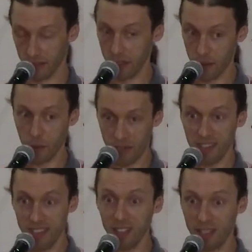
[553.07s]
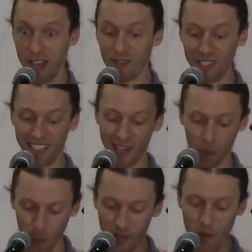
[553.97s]
This was still definitely a
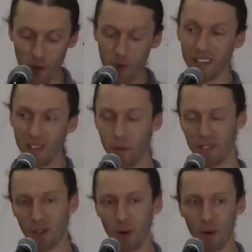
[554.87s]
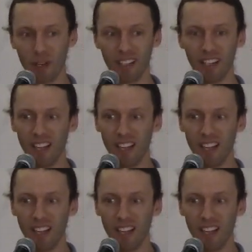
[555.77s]
real thing that was occurring.